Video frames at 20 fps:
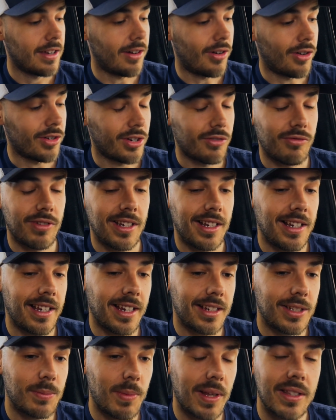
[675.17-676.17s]
on a really
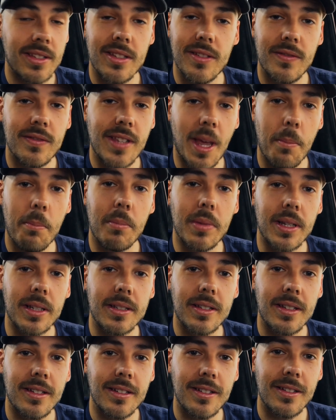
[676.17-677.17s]
expensive
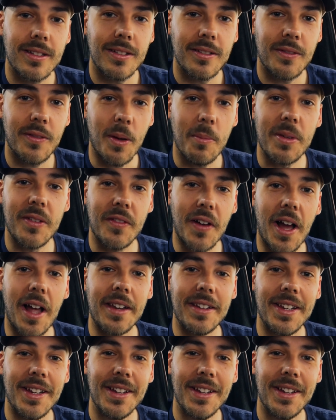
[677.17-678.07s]
template for my van.